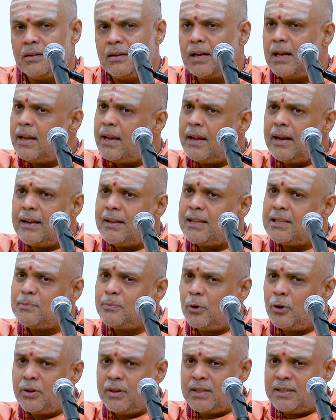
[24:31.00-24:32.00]
Clear? This
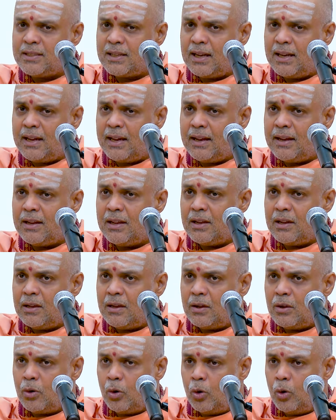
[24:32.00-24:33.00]
point is clear?
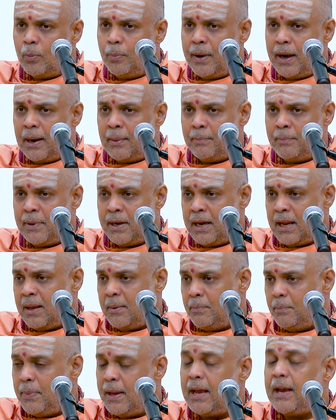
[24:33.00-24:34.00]
Go
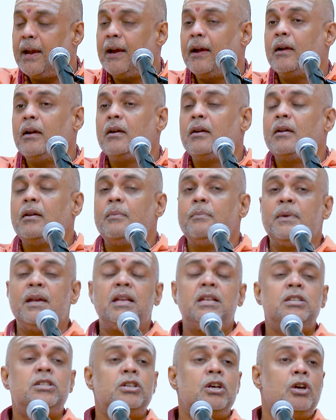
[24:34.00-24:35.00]
Brahmanebhyaha
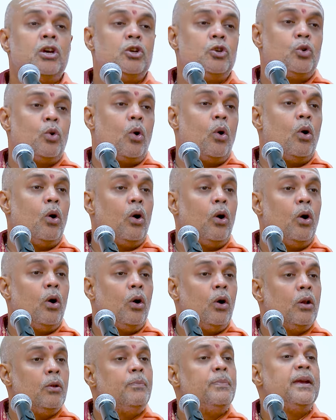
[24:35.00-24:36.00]
means to
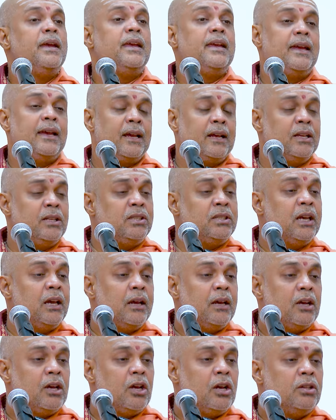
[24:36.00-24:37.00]
all beings,
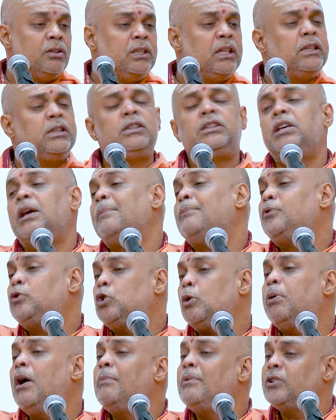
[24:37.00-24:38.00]
Nityam
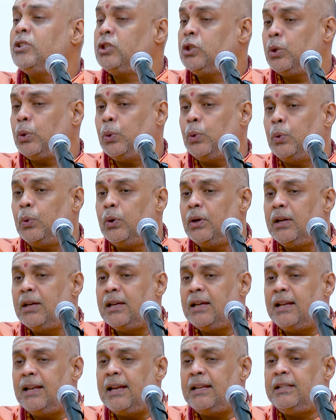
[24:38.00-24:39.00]
Shubhamastu,
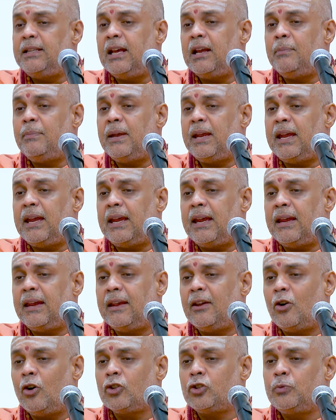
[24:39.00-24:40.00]
let there be
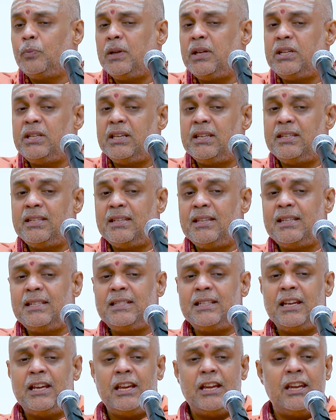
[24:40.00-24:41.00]

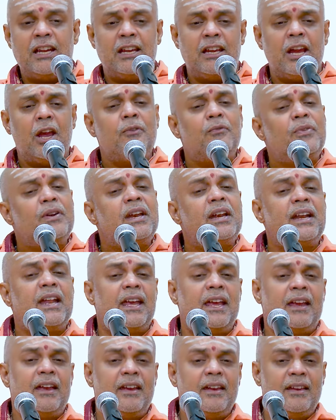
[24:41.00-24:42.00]
auspiciousness every
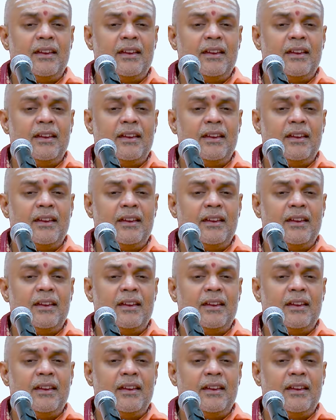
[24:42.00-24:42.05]
day.